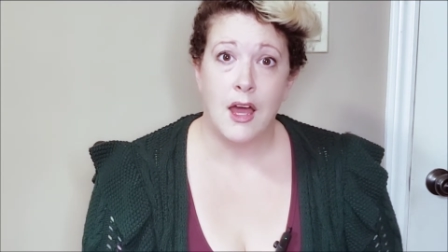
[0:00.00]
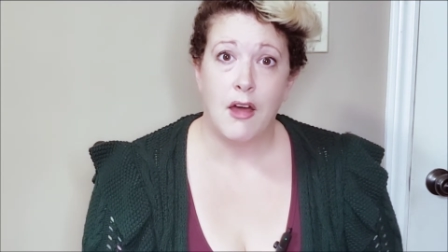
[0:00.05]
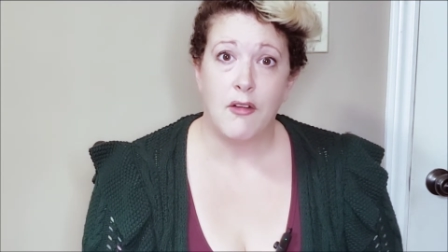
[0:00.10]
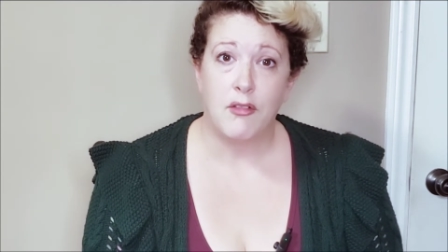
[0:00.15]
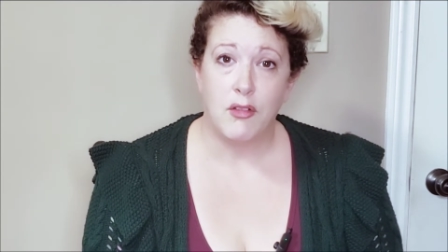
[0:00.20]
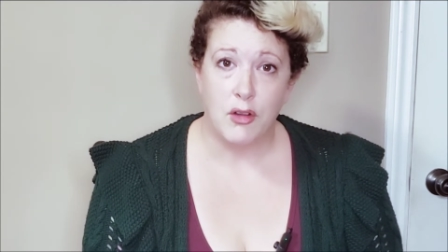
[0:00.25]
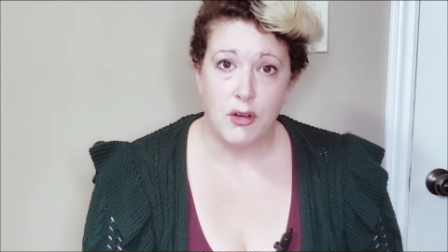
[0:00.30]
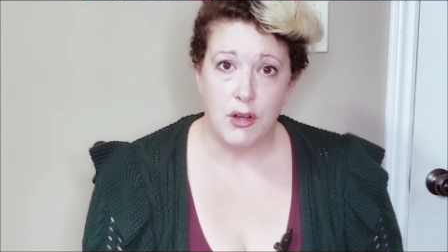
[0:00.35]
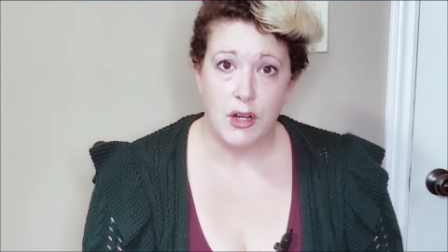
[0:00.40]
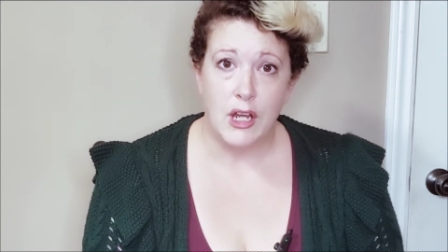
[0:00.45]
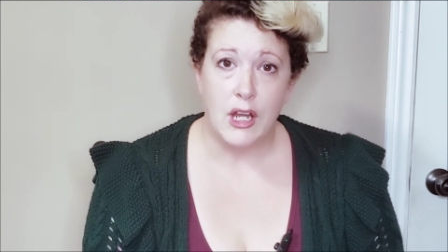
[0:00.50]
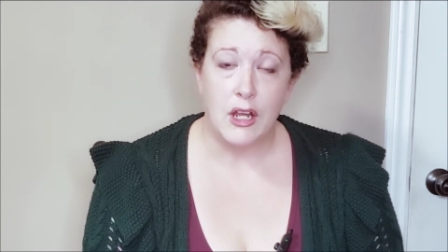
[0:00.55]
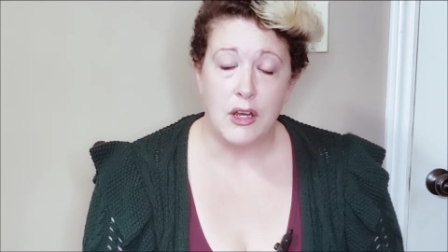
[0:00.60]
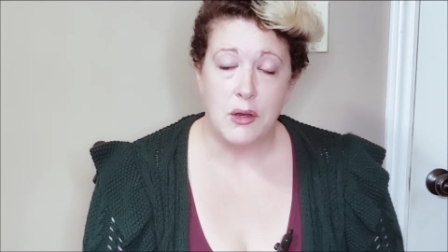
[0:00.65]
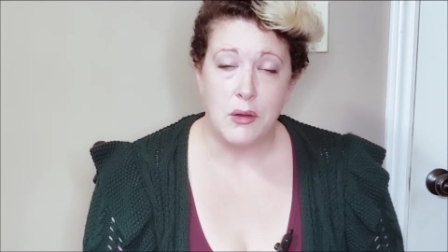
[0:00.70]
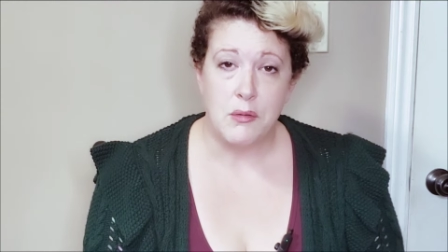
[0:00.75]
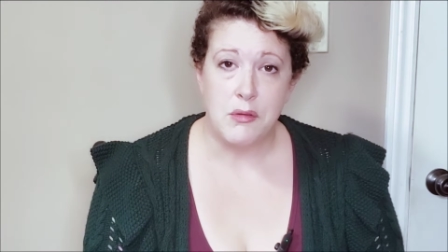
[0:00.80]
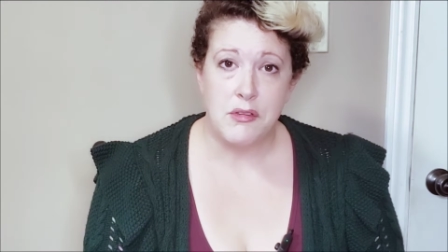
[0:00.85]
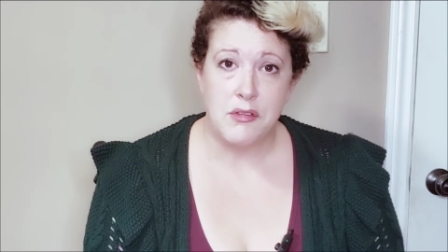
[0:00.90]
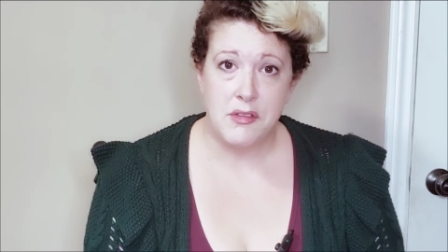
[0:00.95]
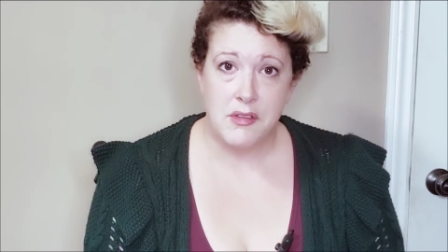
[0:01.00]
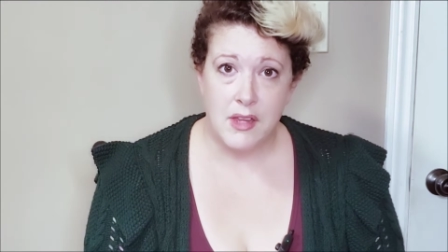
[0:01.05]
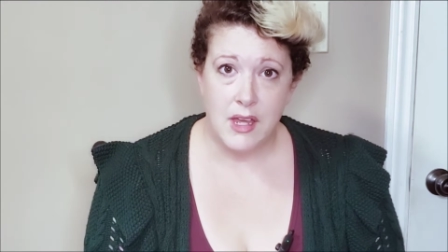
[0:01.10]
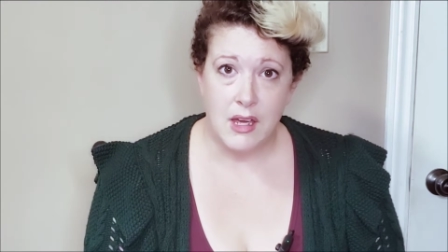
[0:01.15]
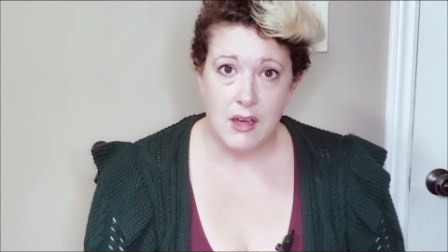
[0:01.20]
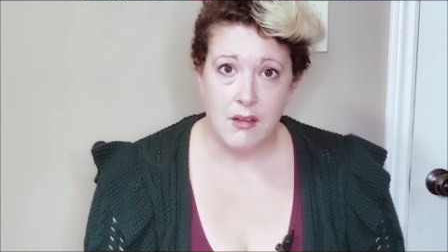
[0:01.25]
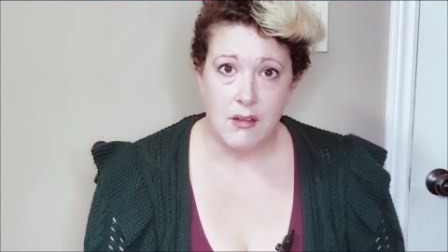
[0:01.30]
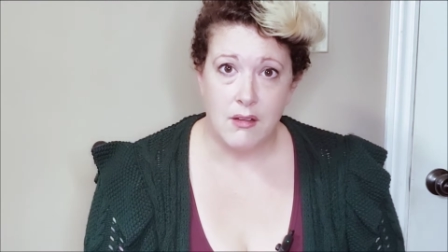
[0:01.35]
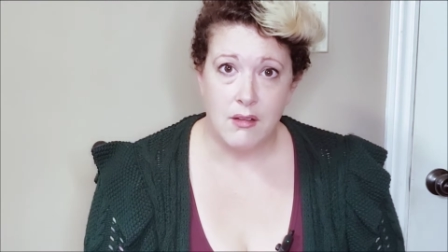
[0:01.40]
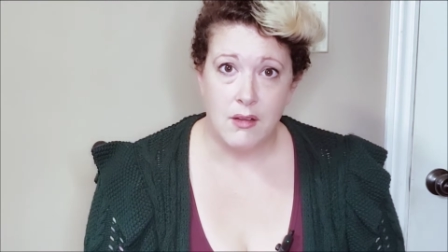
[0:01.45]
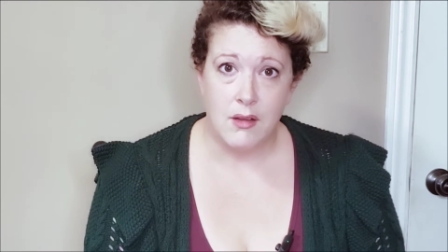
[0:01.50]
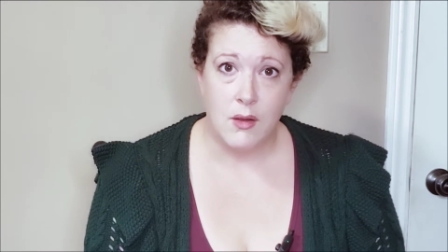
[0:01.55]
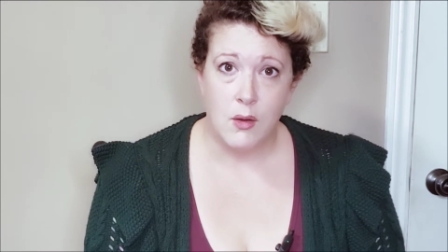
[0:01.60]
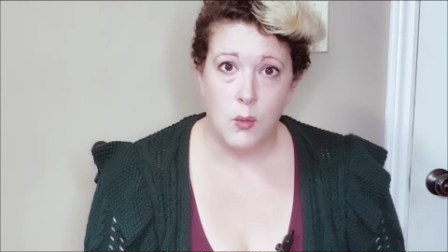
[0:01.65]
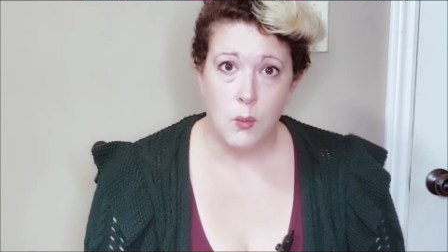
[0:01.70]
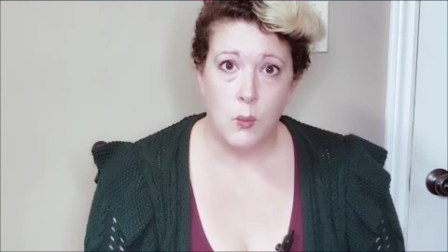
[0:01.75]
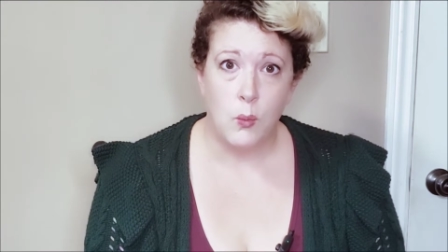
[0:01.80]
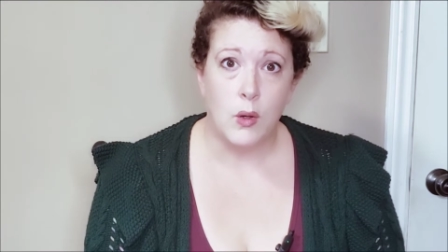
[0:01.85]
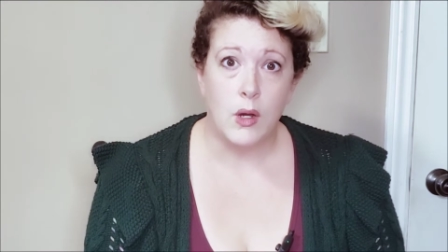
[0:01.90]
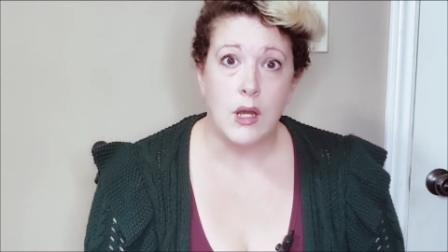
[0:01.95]
of learning a new skill.
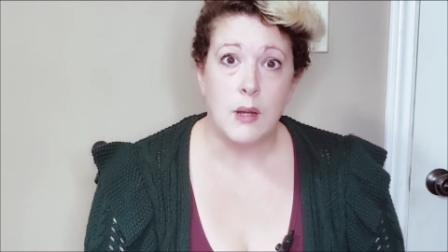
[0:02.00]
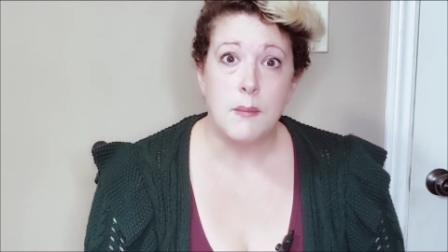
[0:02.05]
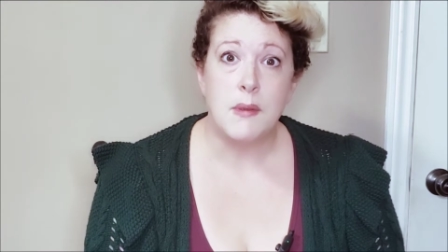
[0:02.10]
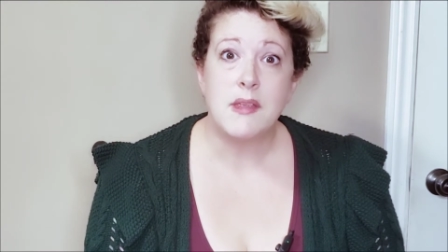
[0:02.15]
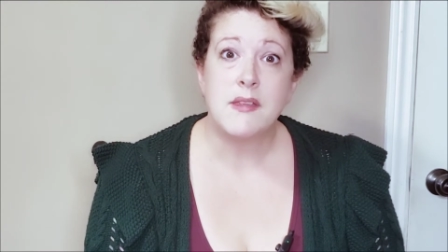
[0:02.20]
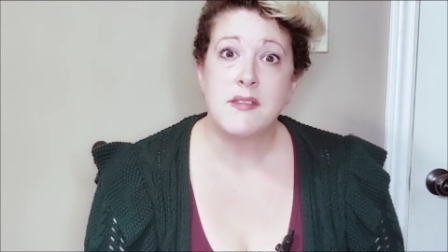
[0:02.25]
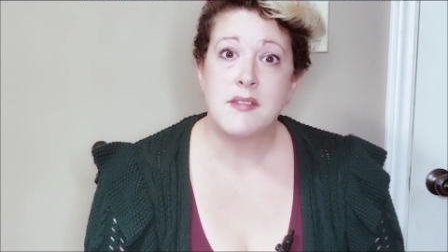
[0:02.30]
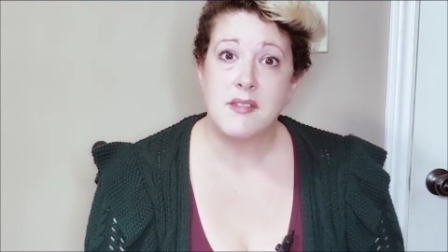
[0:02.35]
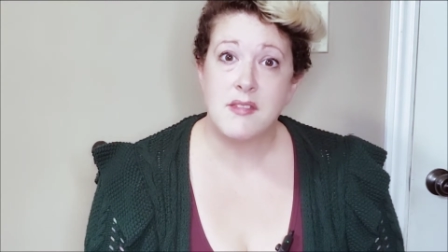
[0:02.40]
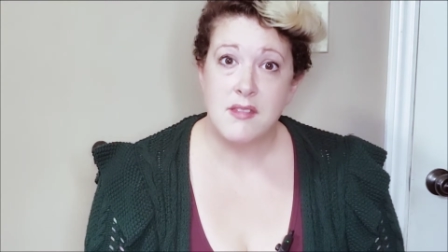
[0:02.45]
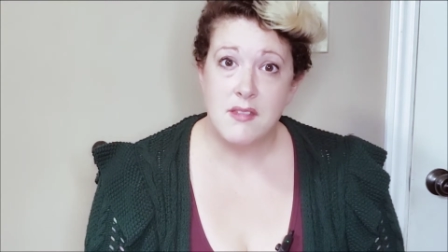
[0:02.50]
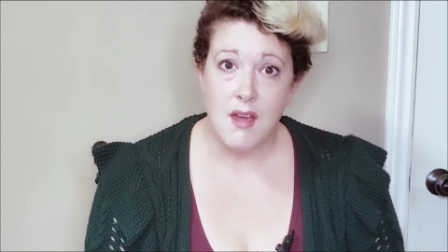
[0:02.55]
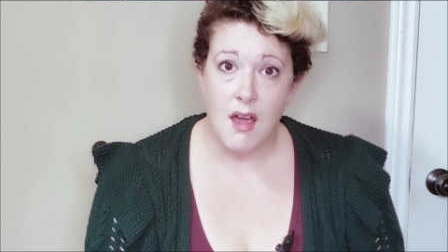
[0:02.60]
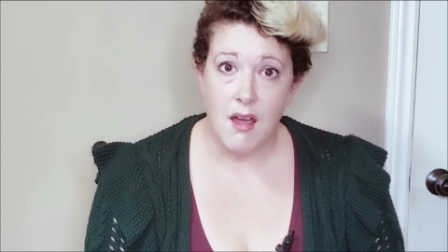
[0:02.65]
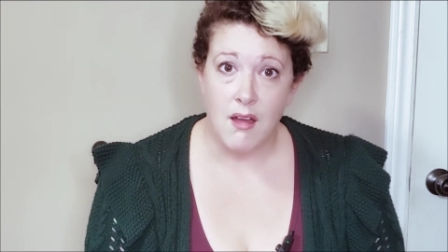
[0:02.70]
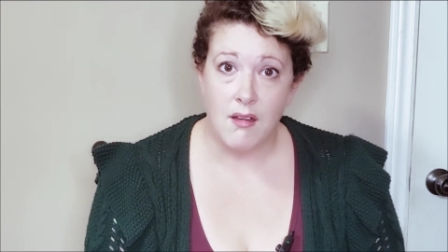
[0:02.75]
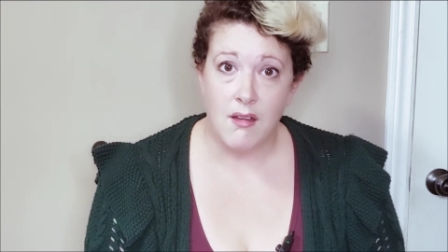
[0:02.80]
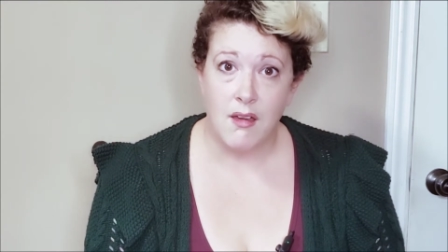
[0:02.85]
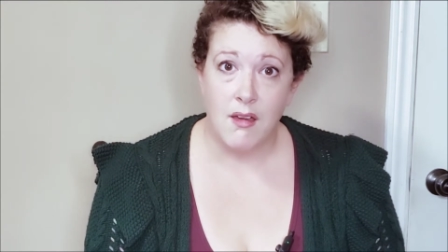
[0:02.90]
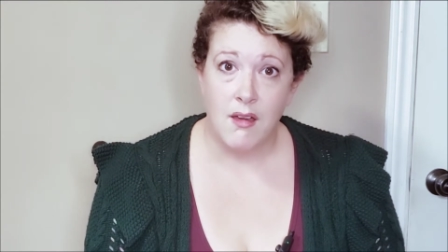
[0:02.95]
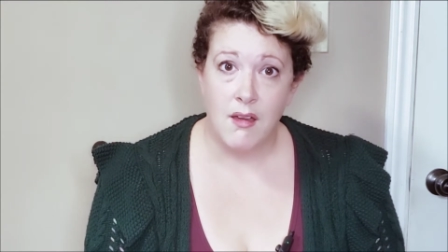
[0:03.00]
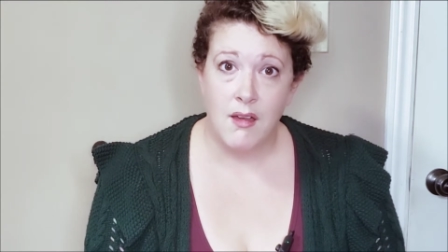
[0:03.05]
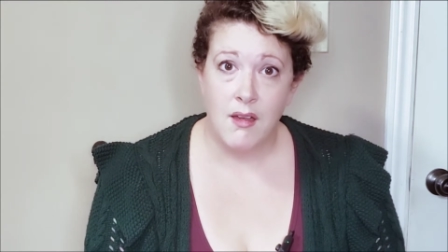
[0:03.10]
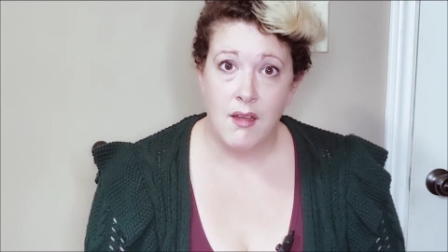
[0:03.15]
We're going to be stuck.